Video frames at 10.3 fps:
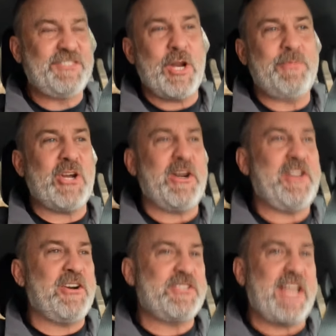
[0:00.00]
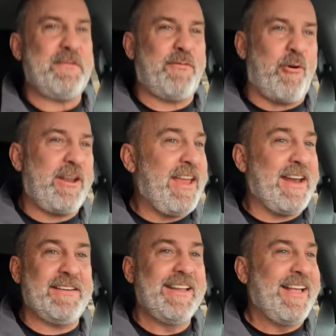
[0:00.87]
Jumped on Interstate 40
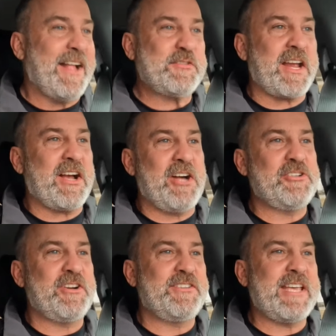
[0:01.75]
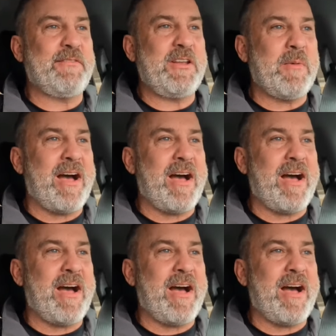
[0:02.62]
and it's like 170